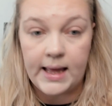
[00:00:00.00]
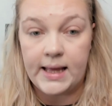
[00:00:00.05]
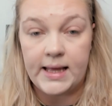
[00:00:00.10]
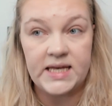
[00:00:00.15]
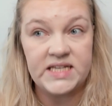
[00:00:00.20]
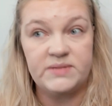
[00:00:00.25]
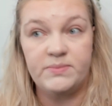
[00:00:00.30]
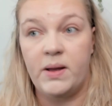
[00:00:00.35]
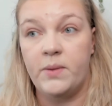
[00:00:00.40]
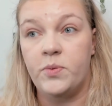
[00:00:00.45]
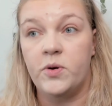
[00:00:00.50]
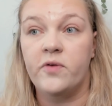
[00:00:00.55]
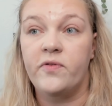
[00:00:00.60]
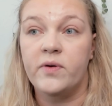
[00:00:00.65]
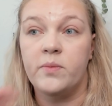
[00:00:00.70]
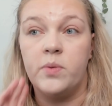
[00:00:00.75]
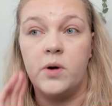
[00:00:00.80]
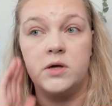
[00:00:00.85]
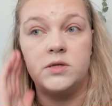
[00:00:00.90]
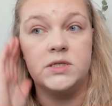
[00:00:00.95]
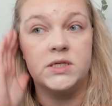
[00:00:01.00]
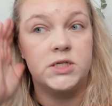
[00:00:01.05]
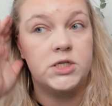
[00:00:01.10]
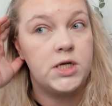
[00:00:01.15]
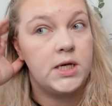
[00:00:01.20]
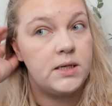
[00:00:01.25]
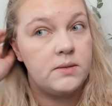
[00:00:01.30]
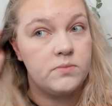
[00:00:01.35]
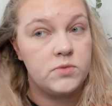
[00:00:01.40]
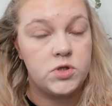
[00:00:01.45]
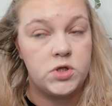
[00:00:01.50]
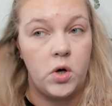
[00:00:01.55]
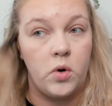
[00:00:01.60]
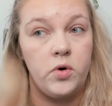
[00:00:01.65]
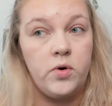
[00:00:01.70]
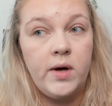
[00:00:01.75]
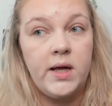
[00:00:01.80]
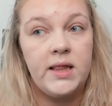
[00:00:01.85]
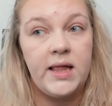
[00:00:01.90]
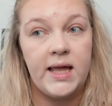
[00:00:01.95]
is my perfect bronzing shade. So
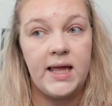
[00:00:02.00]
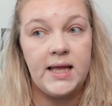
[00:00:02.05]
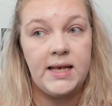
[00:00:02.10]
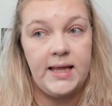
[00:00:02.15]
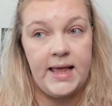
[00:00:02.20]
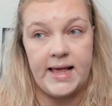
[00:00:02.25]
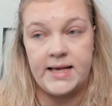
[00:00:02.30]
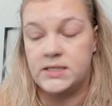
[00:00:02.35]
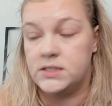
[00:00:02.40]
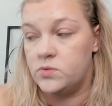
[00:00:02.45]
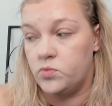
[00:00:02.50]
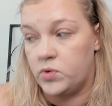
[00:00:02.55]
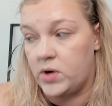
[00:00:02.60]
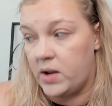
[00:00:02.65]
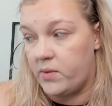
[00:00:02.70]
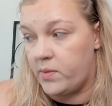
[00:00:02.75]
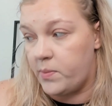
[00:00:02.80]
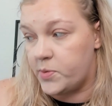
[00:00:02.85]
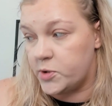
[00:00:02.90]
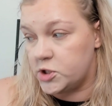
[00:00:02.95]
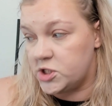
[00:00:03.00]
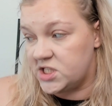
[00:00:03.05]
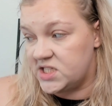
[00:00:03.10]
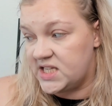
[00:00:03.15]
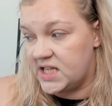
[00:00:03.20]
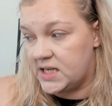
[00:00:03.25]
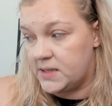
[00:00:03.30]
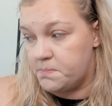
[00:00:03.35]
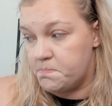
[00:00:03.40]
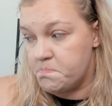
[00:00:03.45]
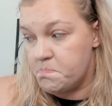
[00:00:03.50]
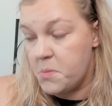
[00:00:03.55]
do I like it? Yes. Would I repurchase it?